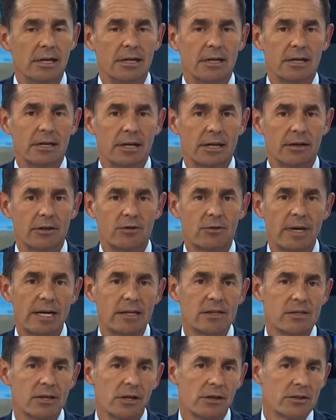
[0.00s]

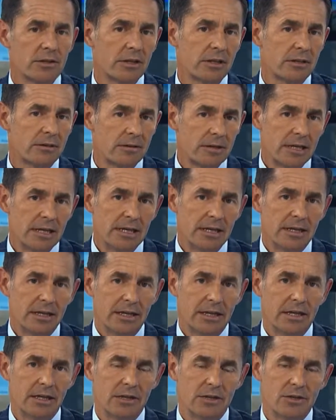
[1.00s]
TransAlta
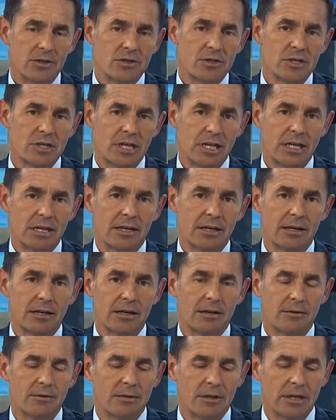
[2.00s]
is in
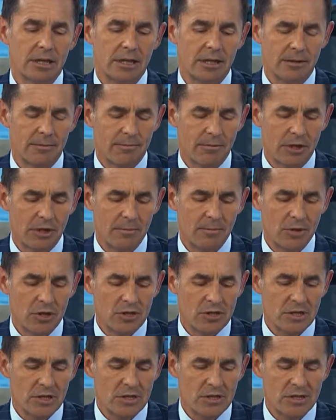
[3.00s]
a
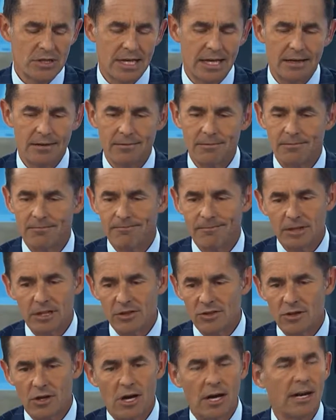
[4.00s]
business that
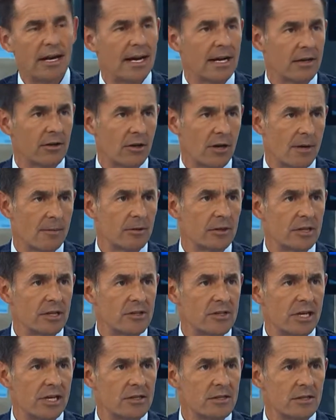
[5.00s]
is not economically
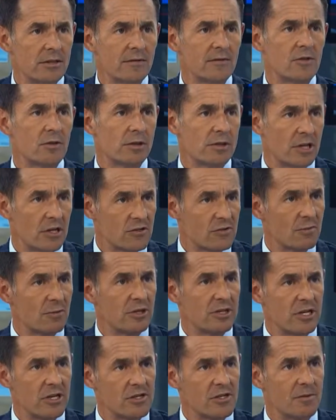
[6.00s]
sensitive, so it doesn't
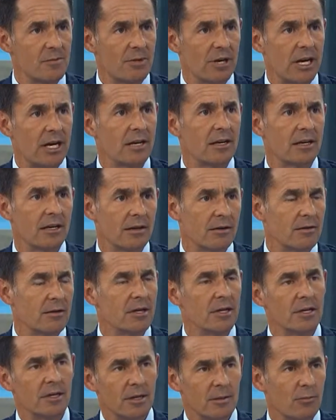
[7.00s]
participate in
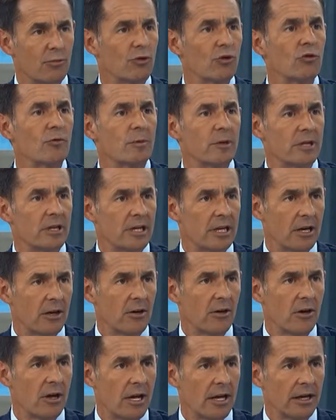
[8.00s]
improvement in the
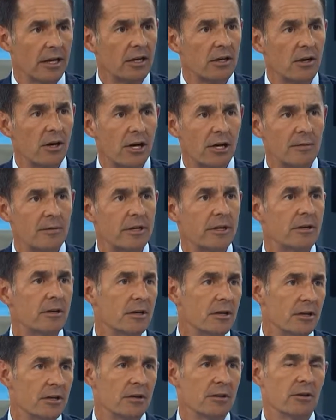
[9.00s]
underlying economy.
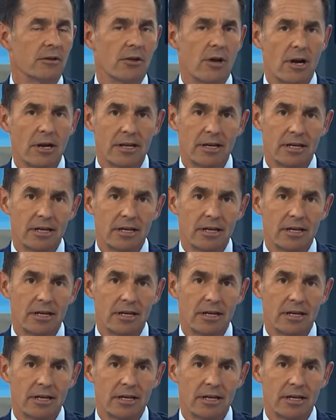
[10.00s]
A lot of the